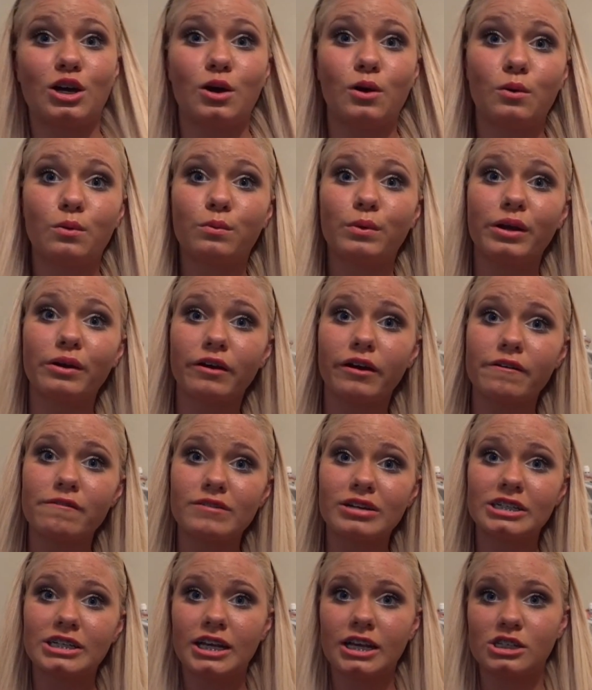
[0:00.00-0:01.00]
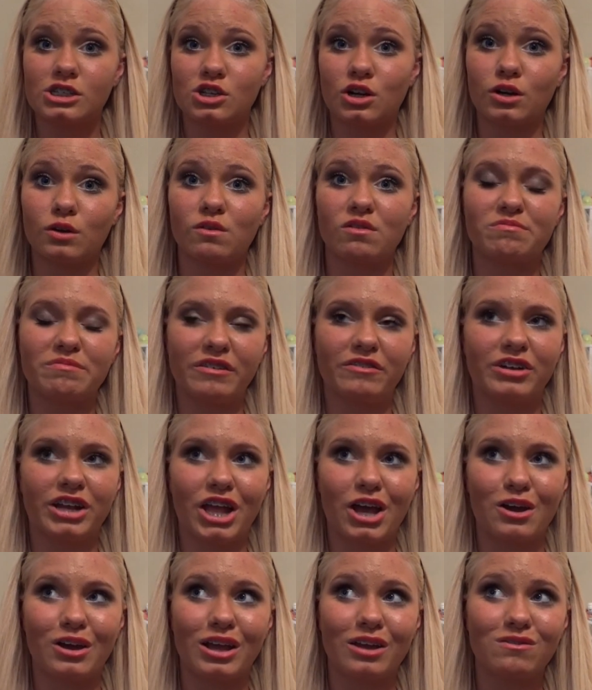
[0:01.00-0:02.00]
So we are going to get started with my
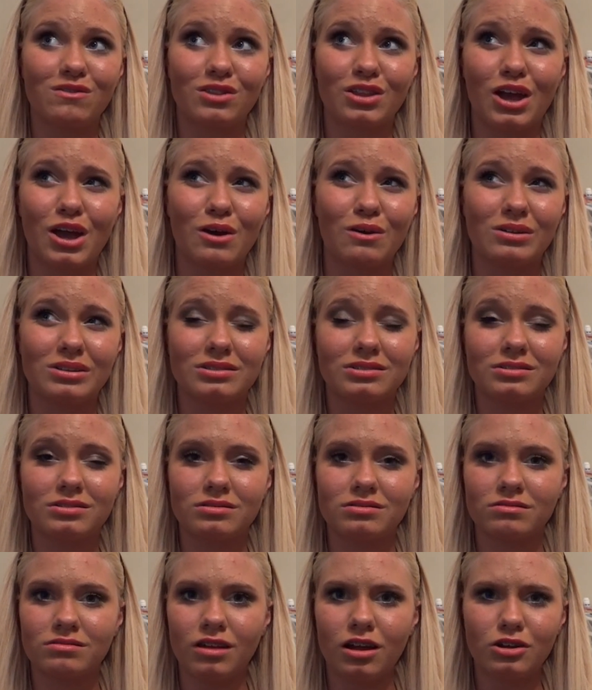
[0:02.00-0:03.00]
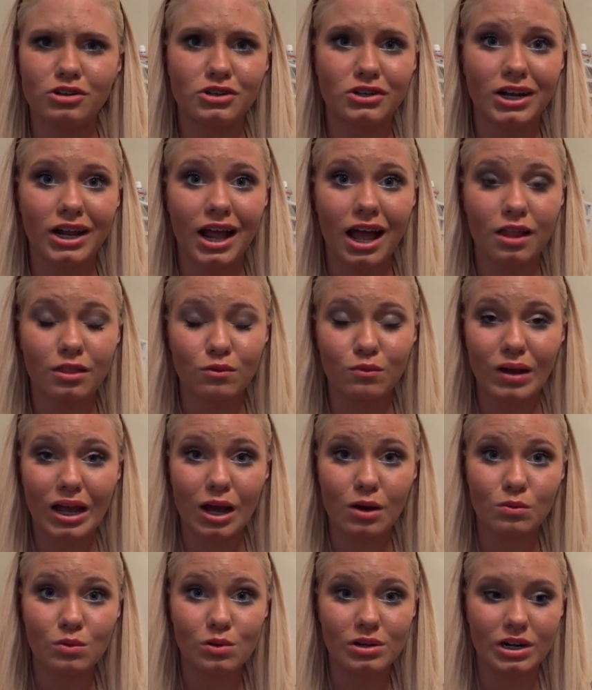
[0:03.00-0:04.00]
video, even though it's not turning out the way I
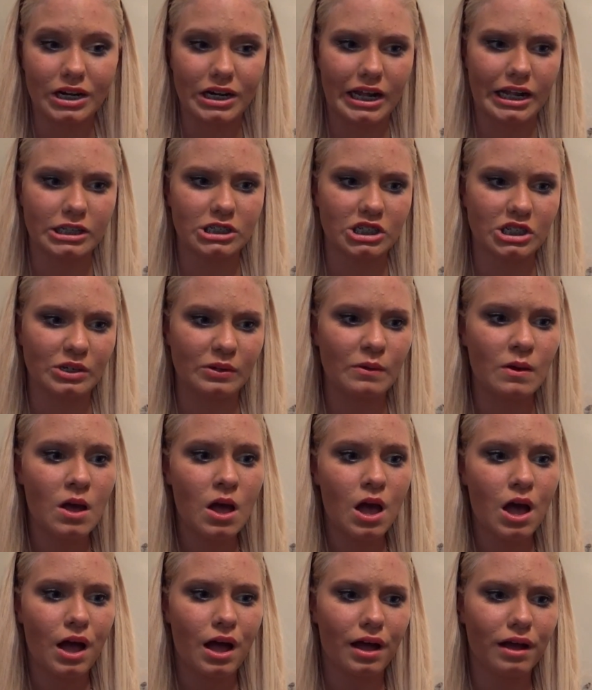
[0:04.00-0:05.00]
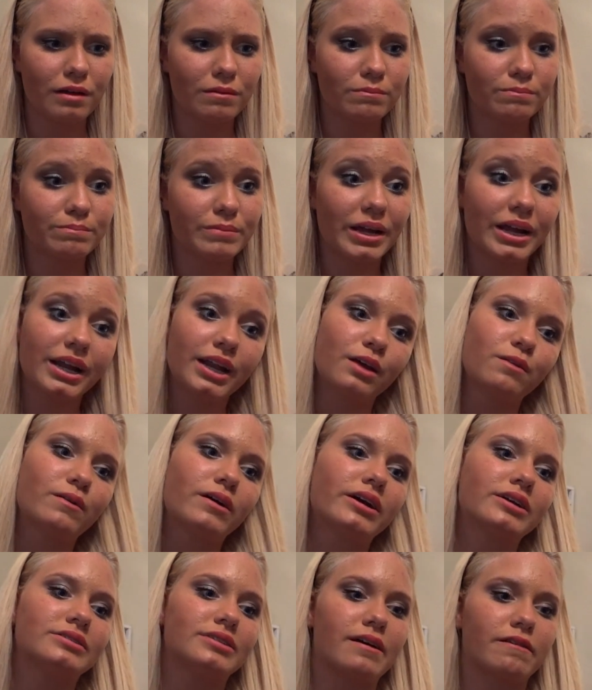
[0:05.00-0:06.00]
wanted it to. But
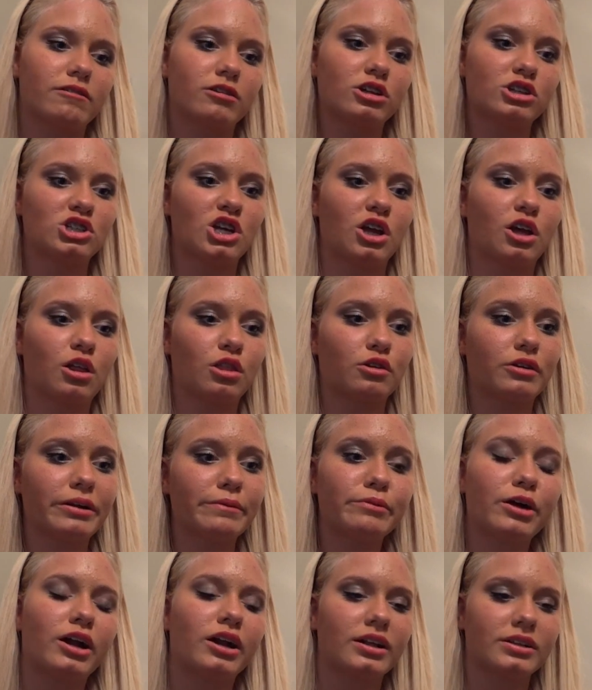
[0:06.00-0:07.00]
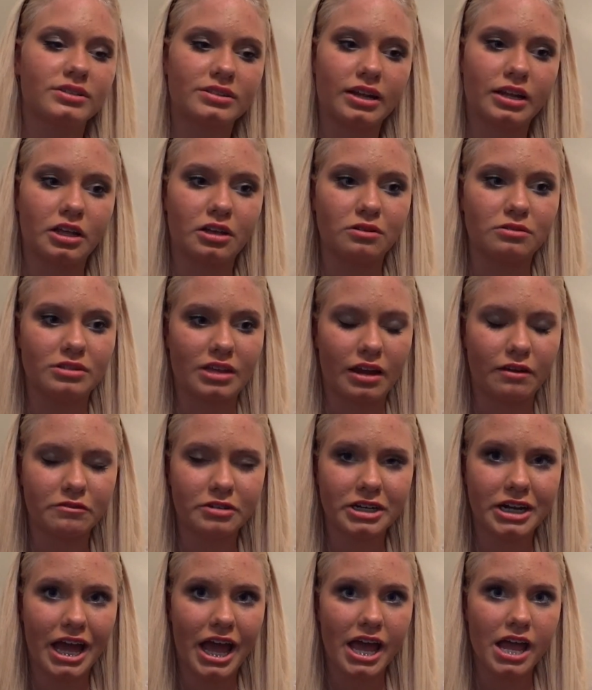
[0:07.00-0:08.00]
anyways, I'm going to show you three products that I use
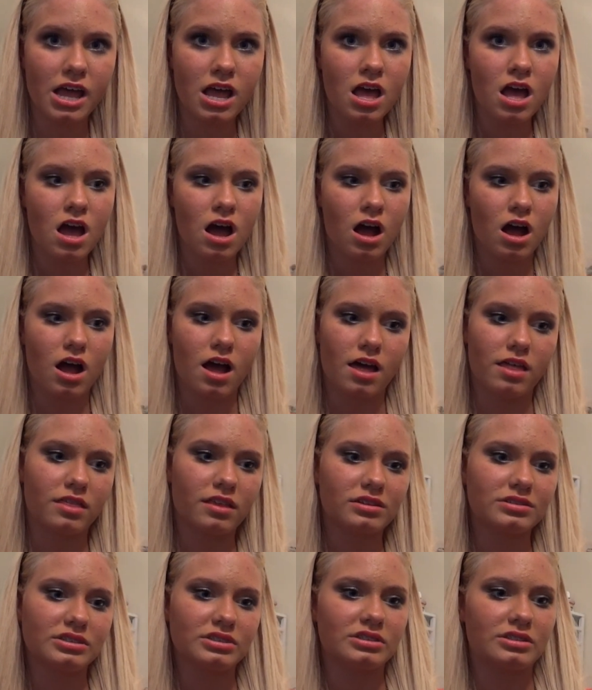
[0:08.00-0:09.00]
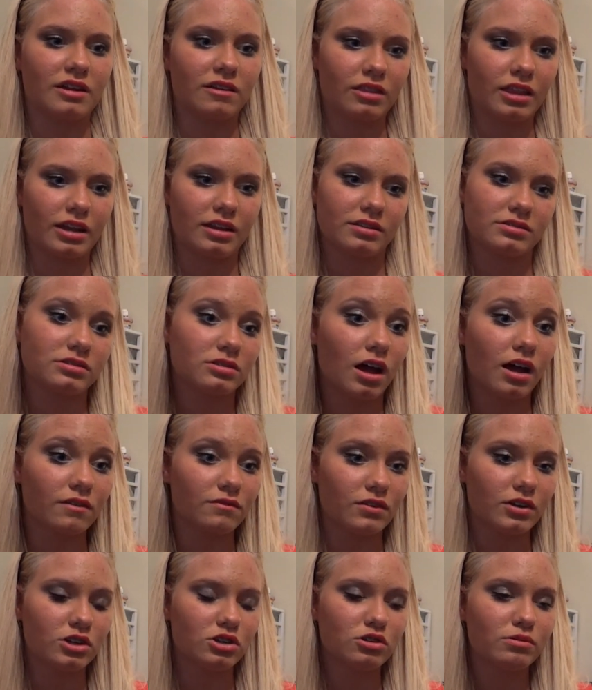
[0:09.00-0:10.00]
every day. This is stuff that does
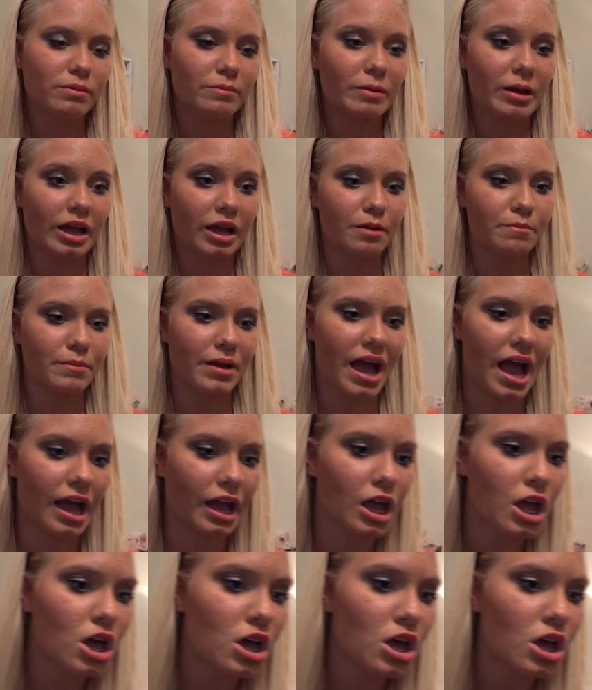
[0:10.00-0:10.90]
not fit into my makeup bag.